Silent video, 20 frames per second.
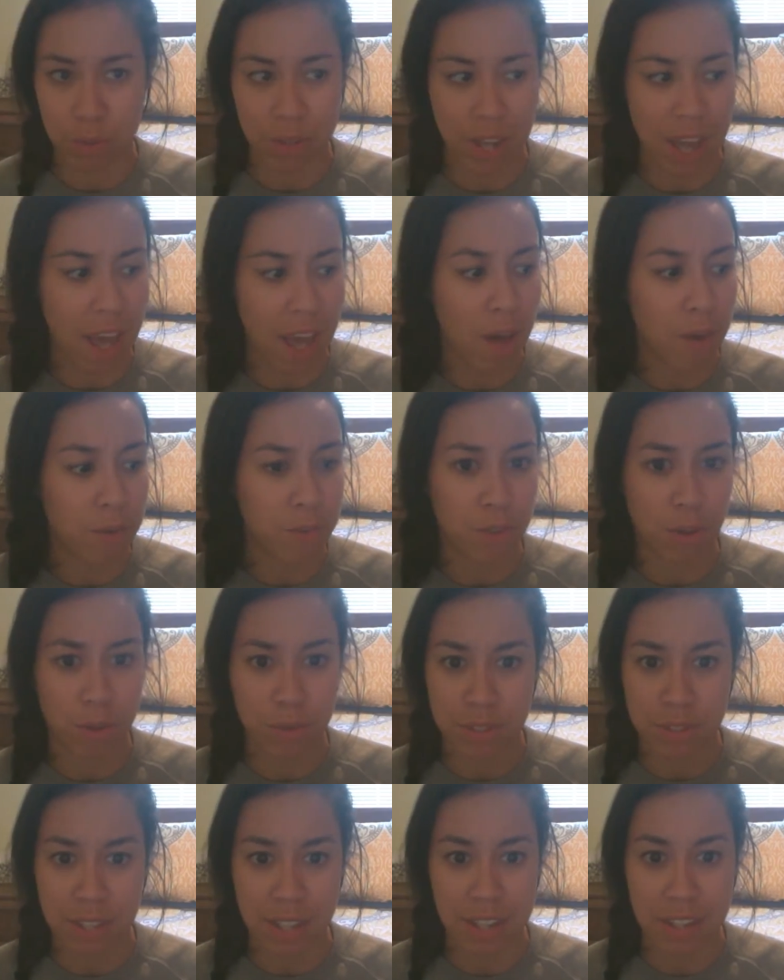down.
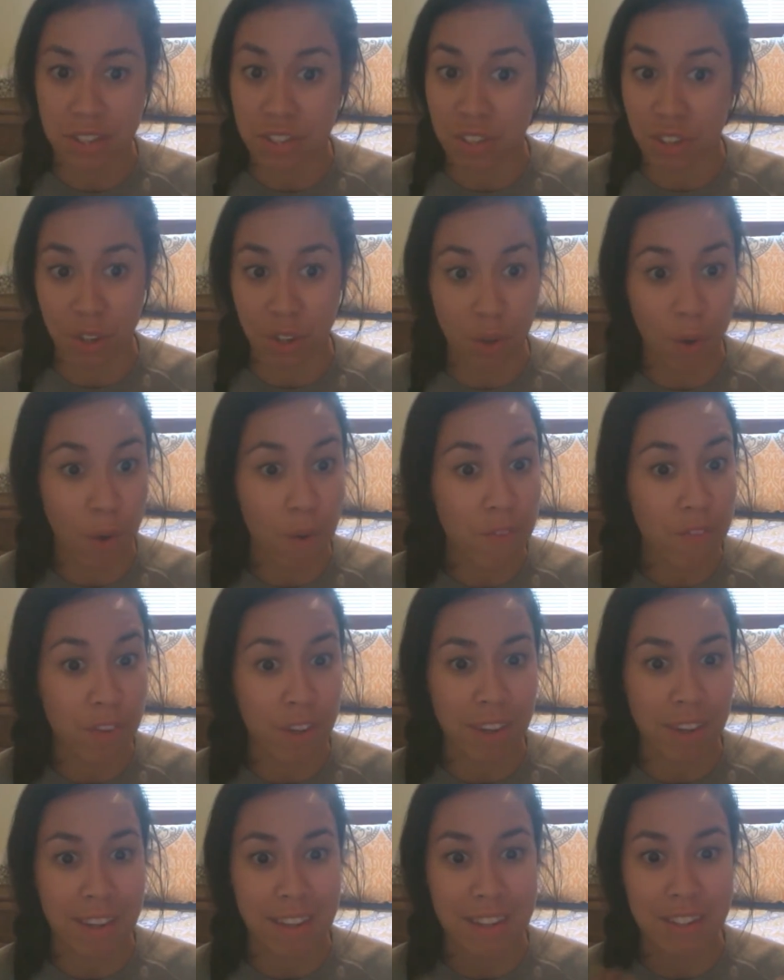Don't say start
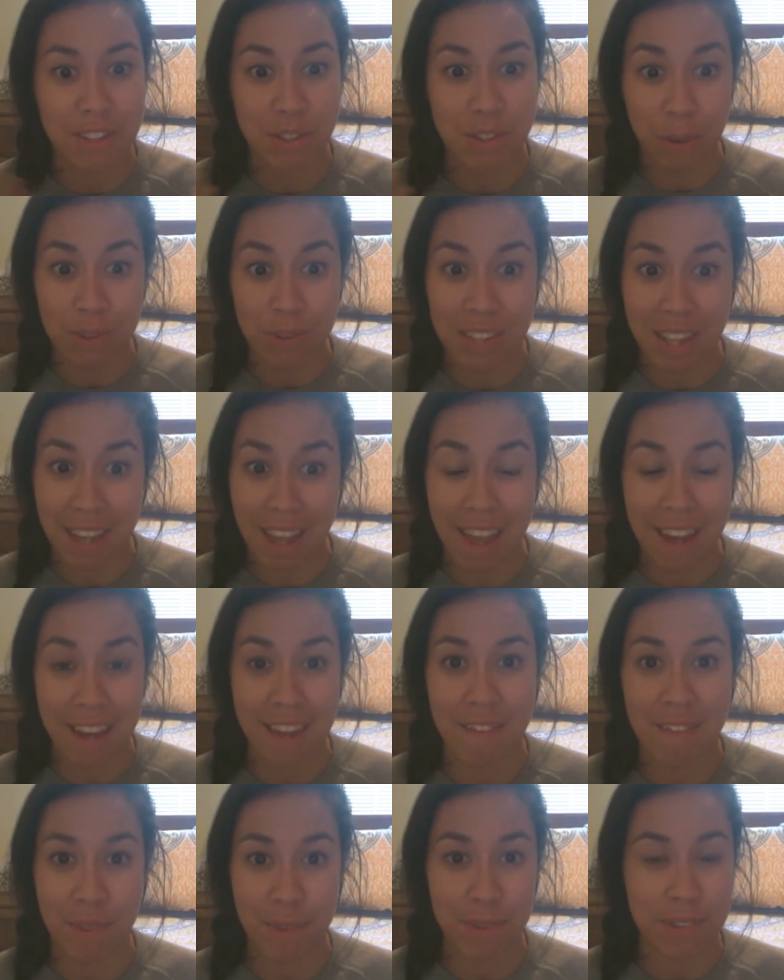over. Like, don't say any
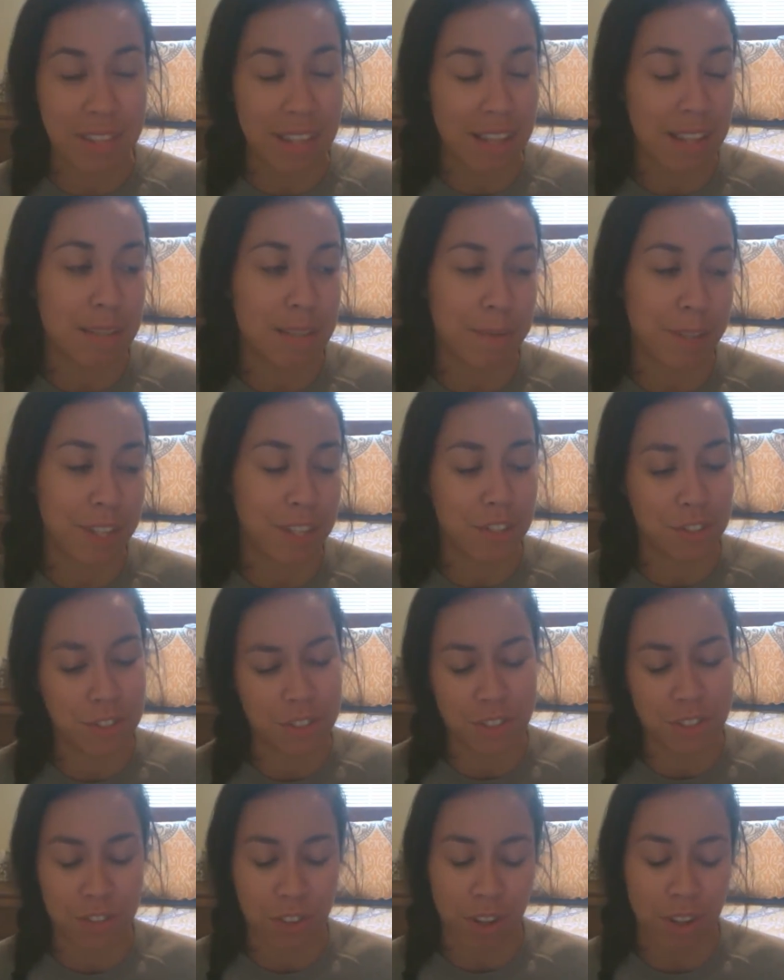of those things, because you're
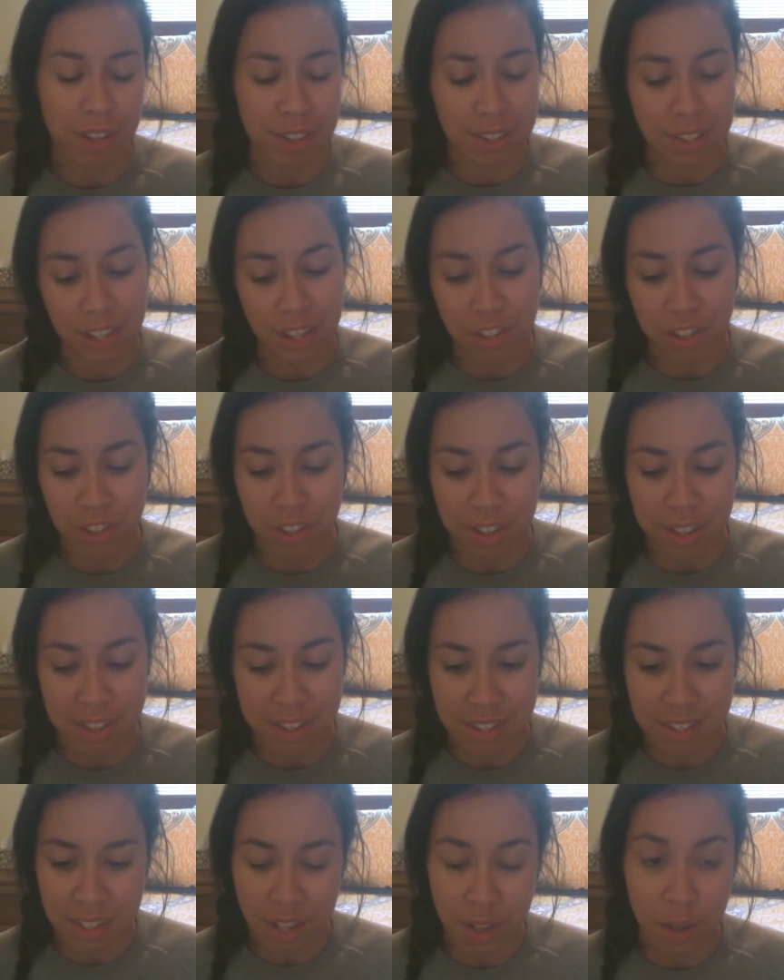just drawing attention to the
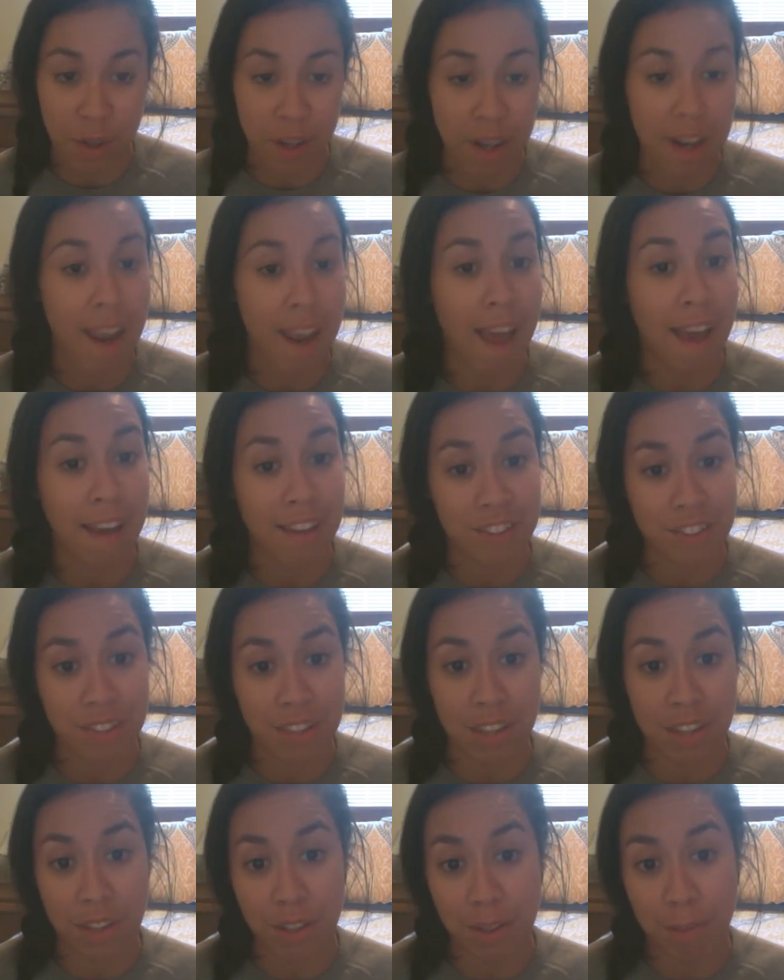stutter, and it
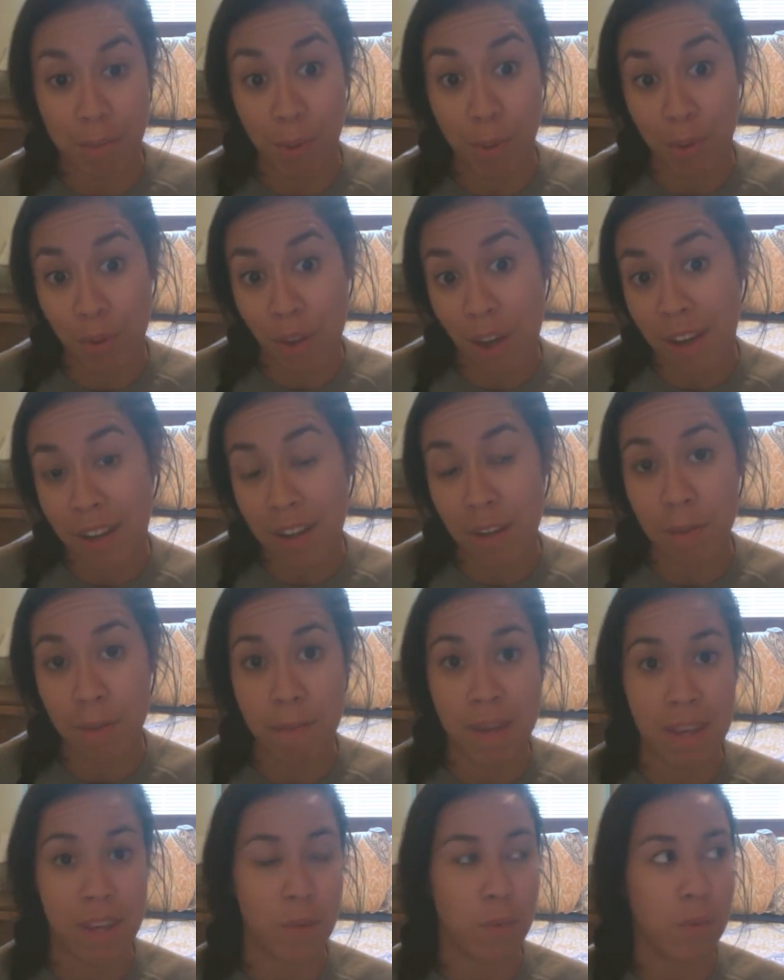actually could prolong it or
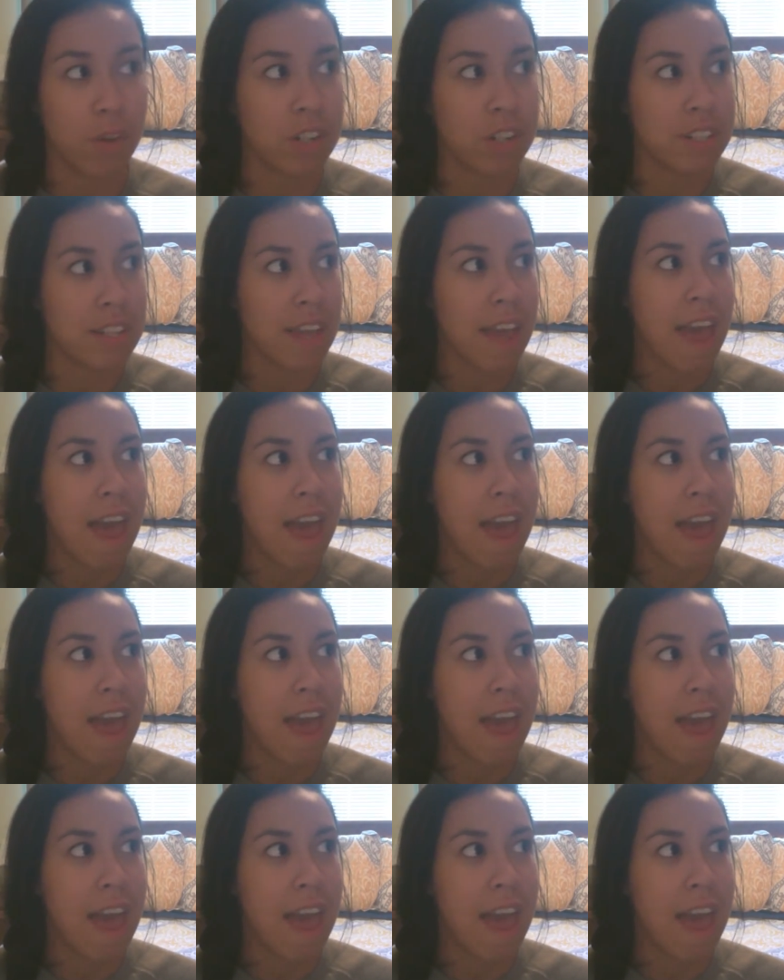make it worse.